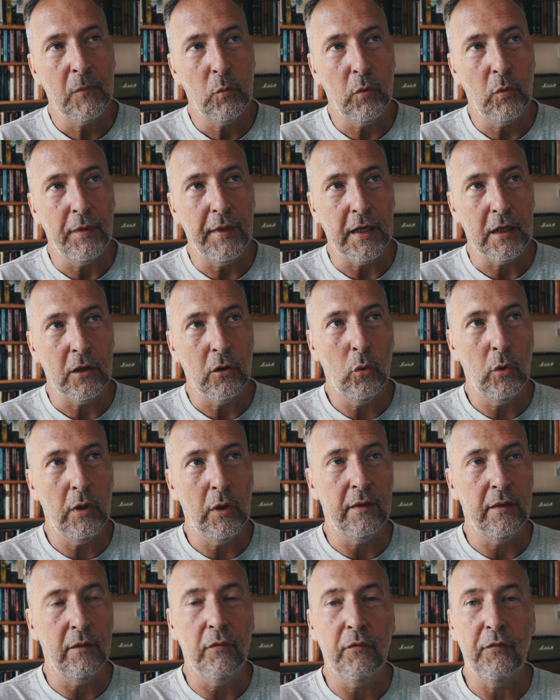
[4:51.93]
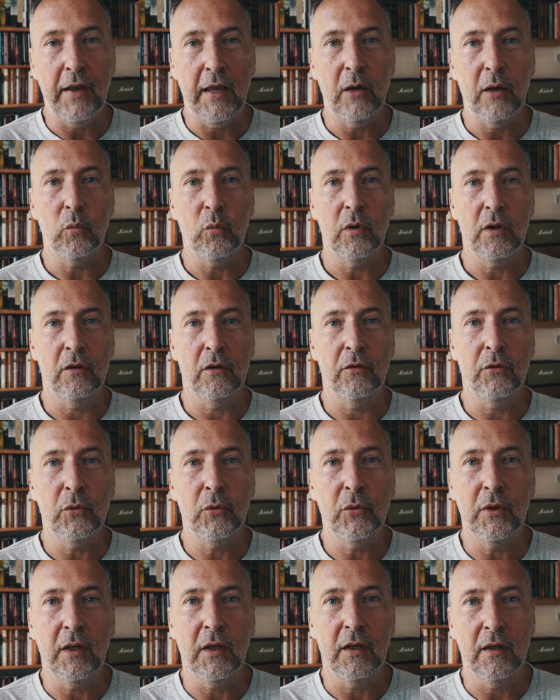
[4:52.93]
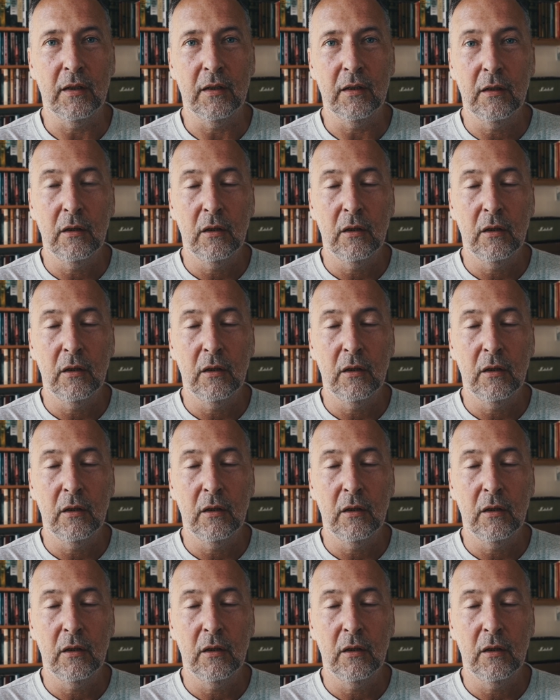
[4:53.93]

what they're calling the fair world order